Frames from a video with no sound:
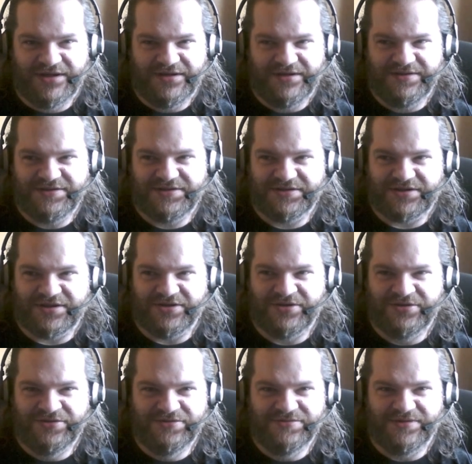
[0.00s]
I mean, just
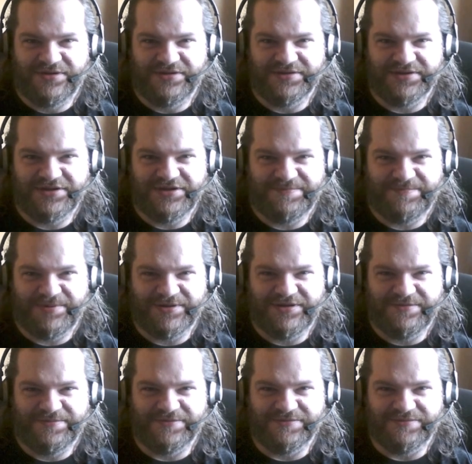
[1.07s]
who are these
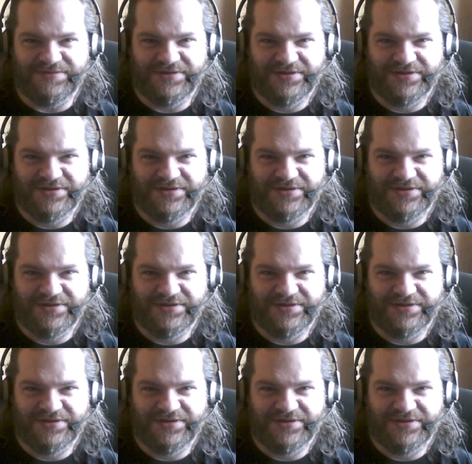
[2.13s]
people?